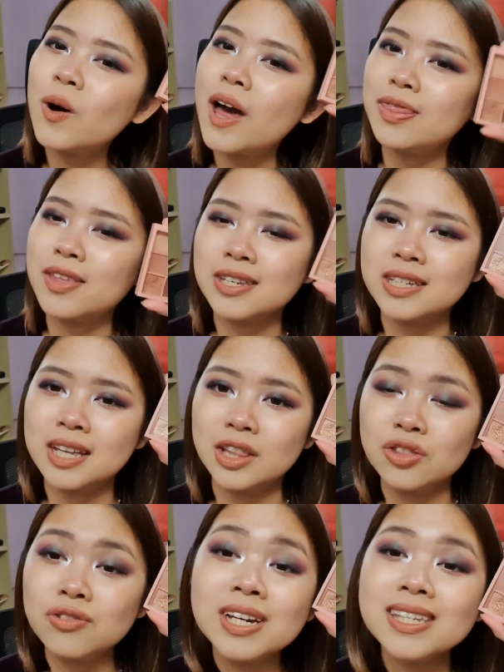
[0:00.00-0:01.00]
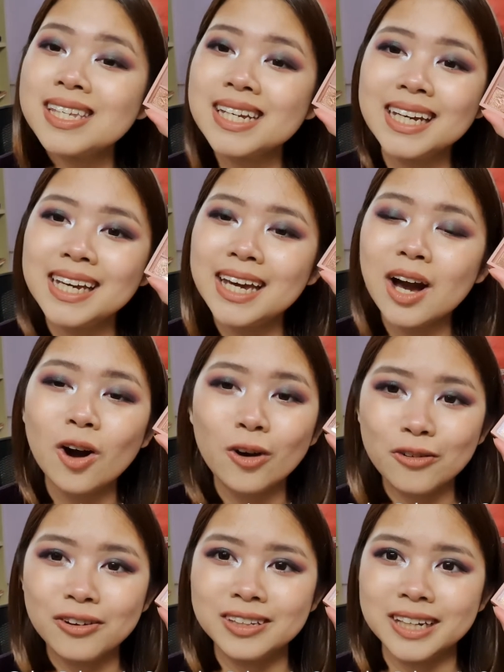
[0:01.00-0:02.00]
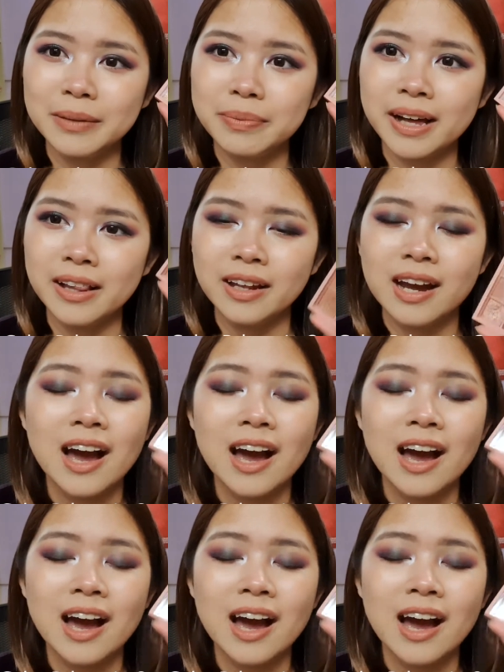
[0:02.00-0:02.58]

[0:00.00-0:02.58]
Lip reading: and this is the 3CE Overtake palette.